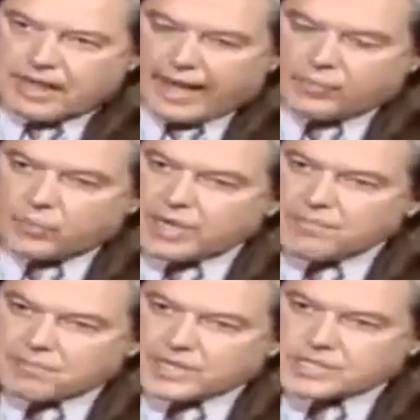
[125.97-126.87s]
And
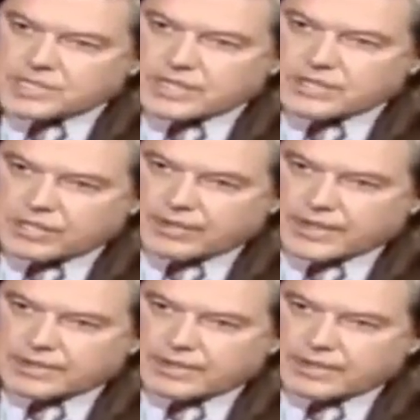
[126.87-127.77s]
we must see to
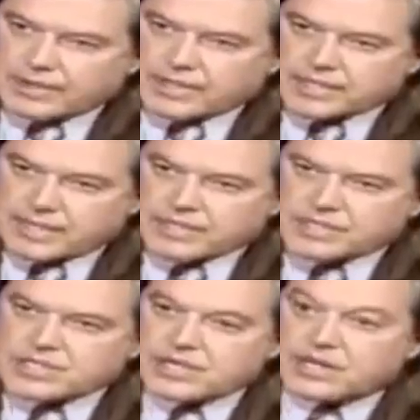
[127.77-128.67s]
it that this
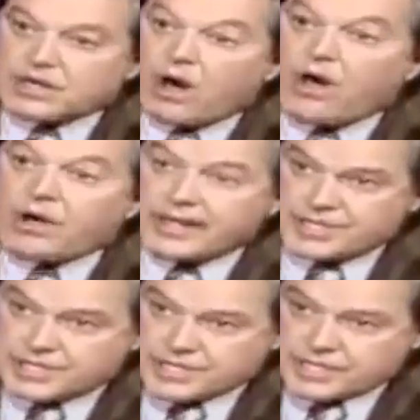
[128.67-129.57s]
agency and all
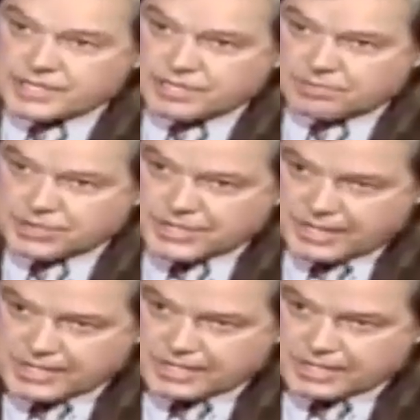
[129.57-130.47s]
agencies that
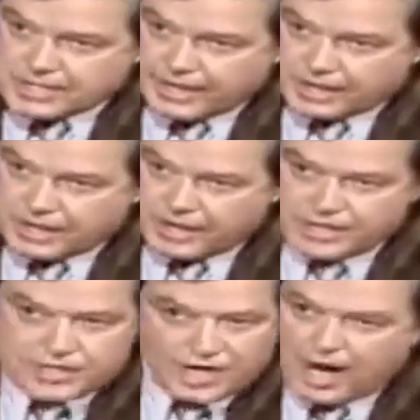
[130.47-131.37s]
possess this
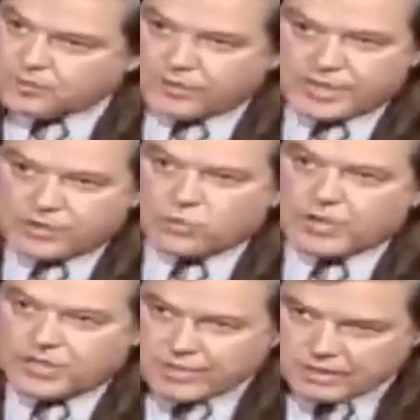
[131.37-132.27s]
technology operate
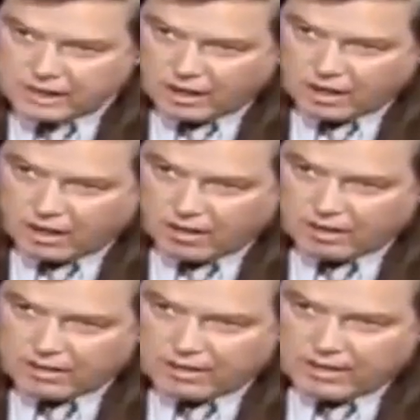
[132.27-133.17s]
within the
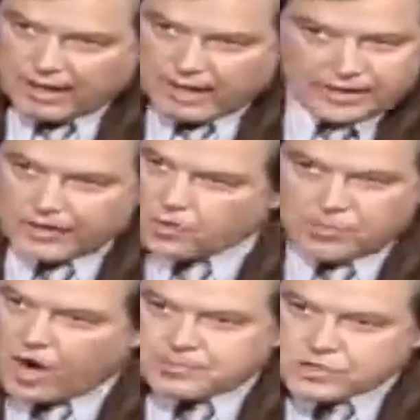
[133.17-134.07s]
law and under
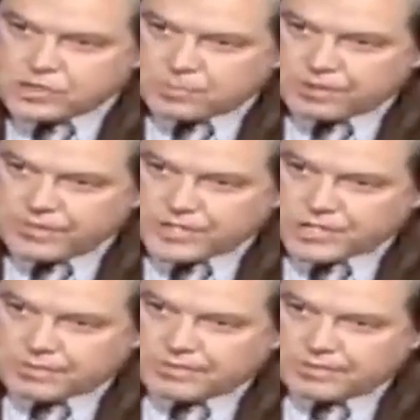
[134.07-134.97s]
proper
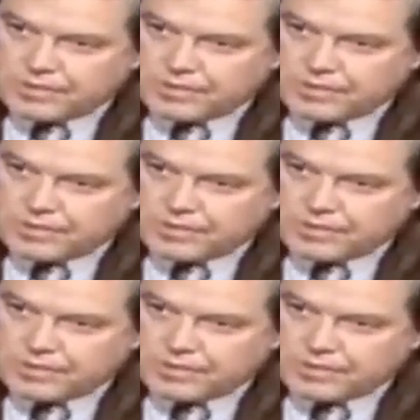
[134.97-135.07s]
supervision